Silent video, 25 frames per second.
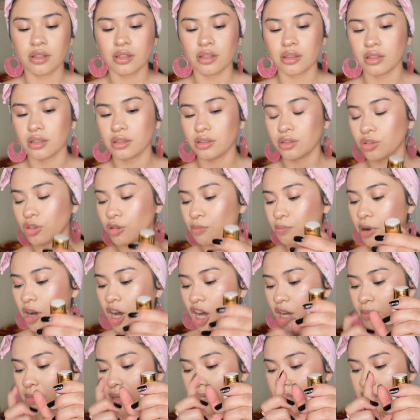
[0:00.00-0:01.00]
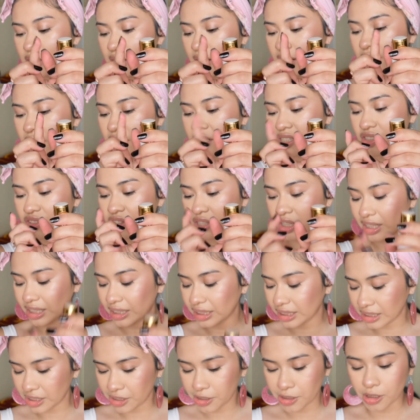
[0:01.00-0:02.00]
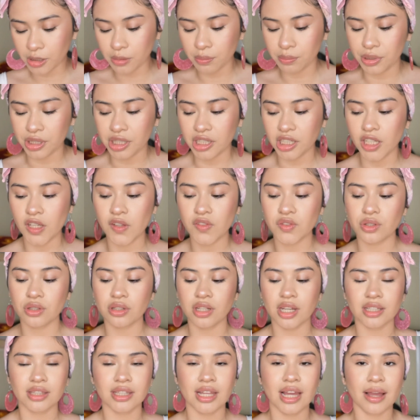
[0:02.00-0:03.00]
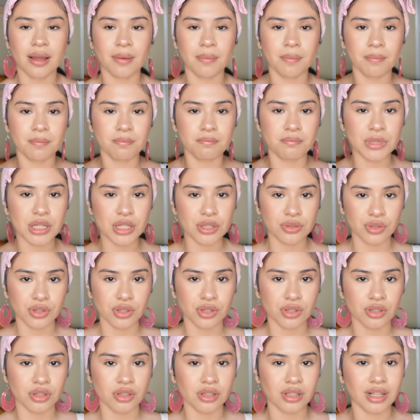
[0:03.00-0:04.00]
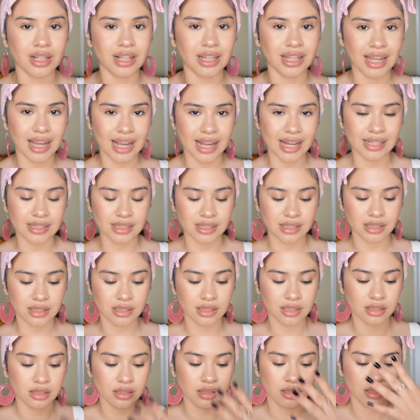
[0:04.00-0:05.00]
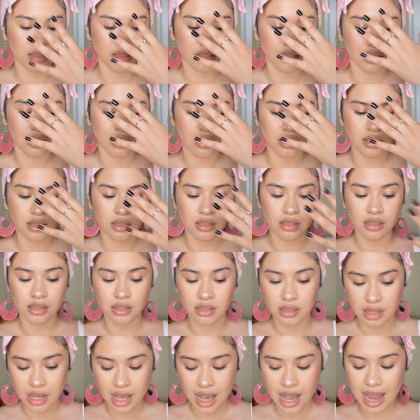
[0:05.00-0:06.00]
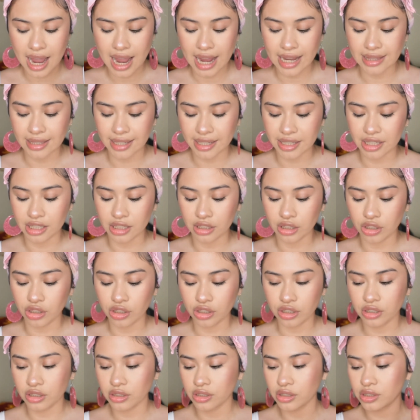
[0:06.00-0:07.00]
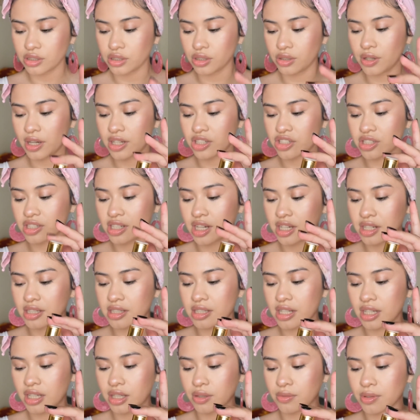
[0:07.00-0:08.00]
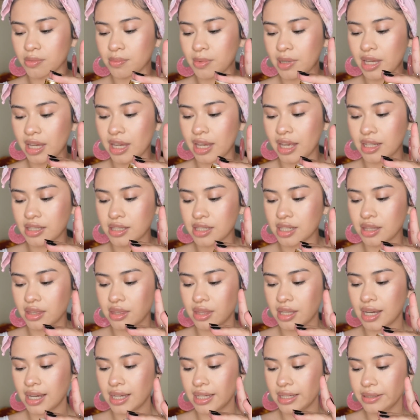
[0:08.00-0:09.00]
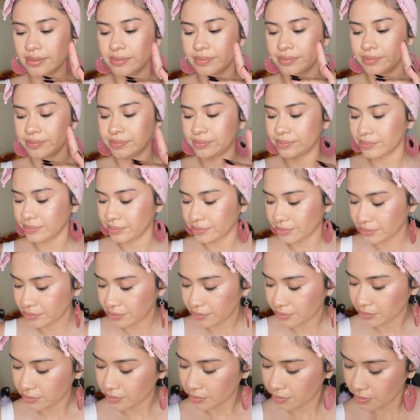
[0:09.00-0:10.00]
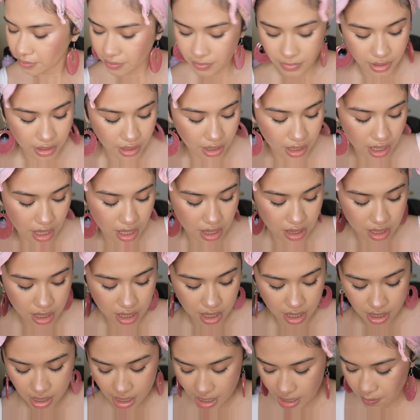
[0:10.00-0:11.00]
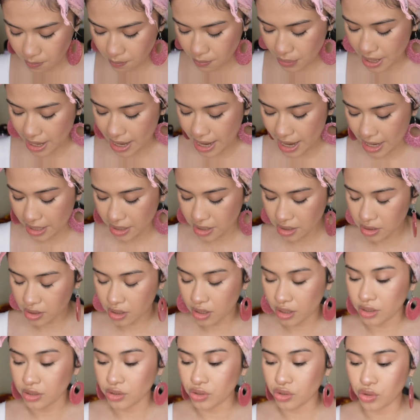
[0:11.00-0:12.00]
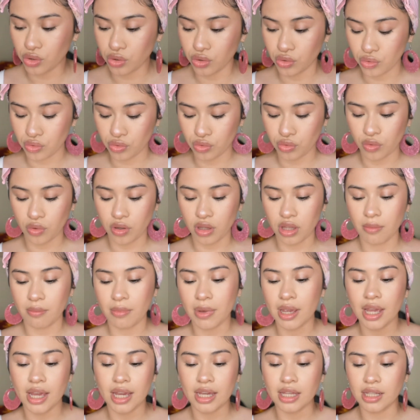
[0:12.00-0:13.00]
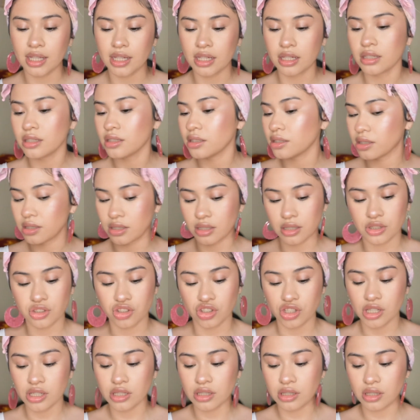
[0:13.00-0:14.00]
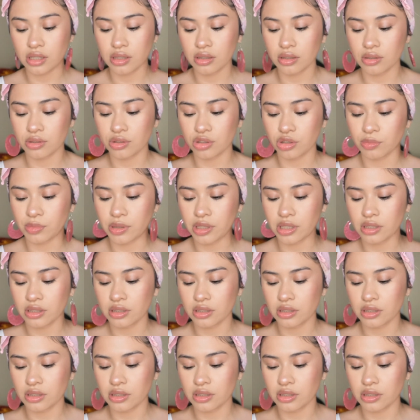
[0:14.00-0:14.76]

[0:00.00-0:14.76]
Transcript: little pomade side. It's clear, but it gives you like that mirror glass highlighting look. So I just kind of take it with my hands like that, and then I pat it onto my highlight just a little bit.